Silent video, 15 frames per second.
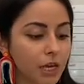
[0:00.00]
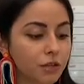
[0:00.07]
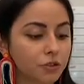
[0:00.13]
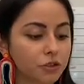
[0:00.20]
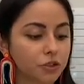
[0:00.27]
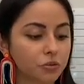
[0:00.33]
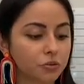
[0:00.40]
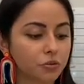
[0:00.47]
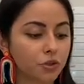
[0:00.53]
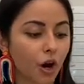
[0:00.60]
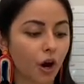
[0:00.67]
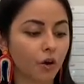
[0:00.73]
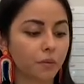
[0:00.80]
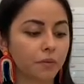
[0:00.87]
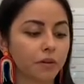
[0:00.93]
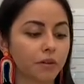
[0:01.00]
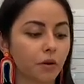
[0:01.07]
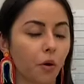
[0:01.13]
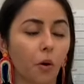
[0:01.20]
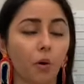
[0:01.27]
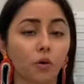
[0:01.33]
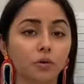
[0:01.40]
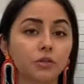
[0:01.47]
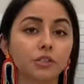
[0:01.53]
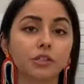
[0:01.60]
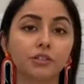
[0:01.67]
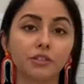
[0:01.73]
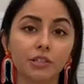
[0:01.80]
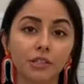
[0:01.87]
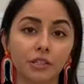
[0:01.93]
Do not withhold
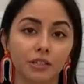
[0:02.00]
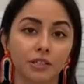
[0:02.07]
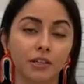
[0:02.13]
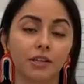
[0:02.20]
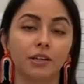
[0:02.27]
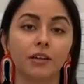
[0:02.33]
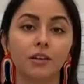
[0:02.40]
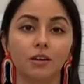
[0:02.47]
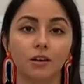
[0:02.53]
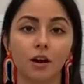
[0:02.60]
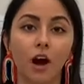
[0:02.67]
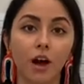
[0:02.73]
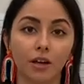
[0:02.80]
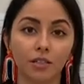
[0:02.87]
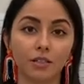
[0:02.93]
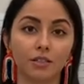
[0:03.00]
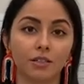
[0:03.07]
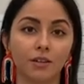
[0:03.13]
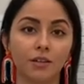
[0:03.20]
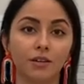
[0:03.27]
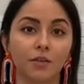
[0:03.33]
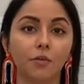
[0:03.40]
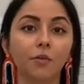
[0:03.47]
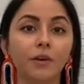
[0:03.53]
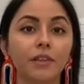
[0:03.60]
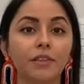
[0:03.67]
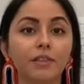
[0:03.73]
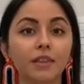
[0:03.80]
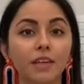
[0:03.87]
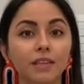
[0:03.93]
good not. We
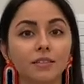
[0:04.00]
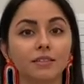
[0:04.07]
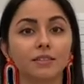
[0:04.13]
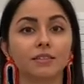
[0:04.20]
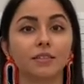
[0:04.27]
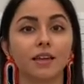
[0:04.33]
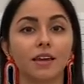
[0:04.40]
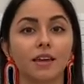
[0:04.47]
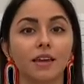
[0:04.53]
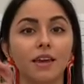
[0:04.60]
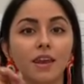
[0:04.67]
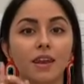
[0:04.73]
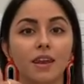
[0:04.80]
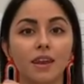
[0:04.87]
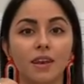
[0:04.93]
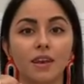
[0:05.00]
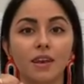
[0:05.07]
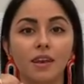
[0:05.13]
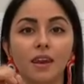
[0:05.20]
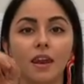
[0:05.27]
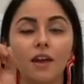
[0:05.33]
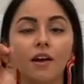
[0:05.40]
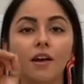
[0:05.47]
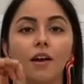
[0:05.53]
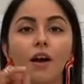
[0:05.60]
think to say n